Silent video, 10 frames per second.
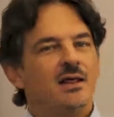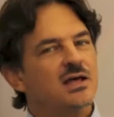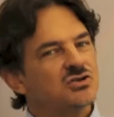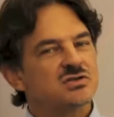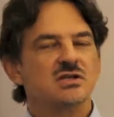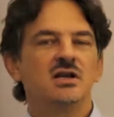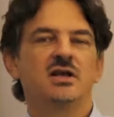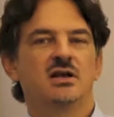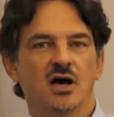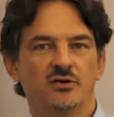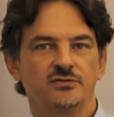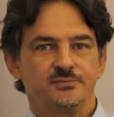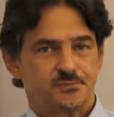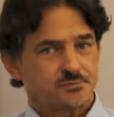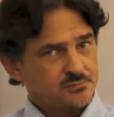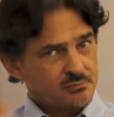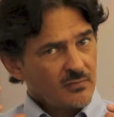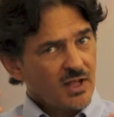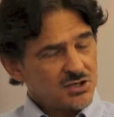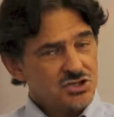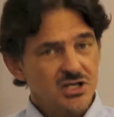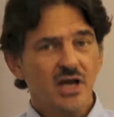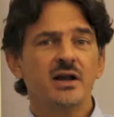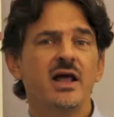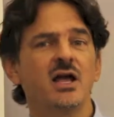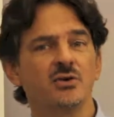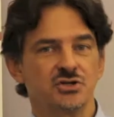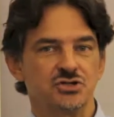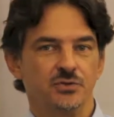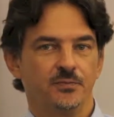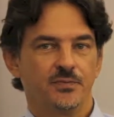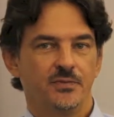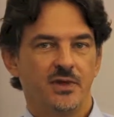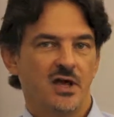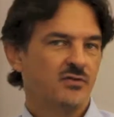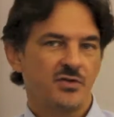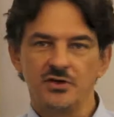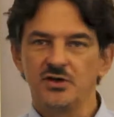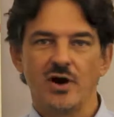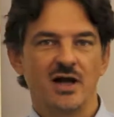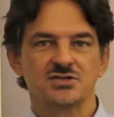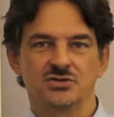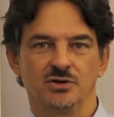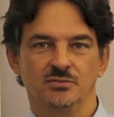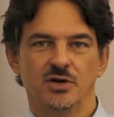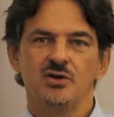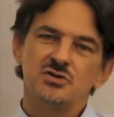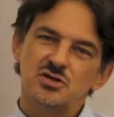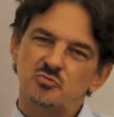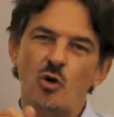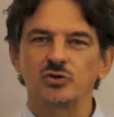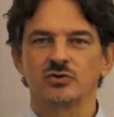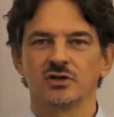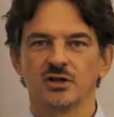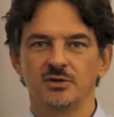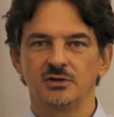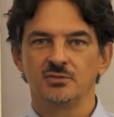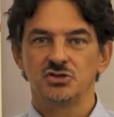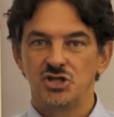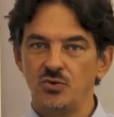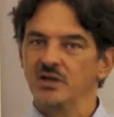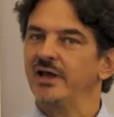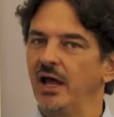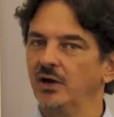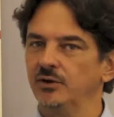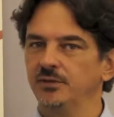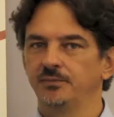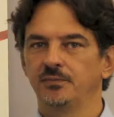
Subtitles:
Interestingly enough, she had an anger issue. Everything you asked her, and you just poked her a little bit, she went angry.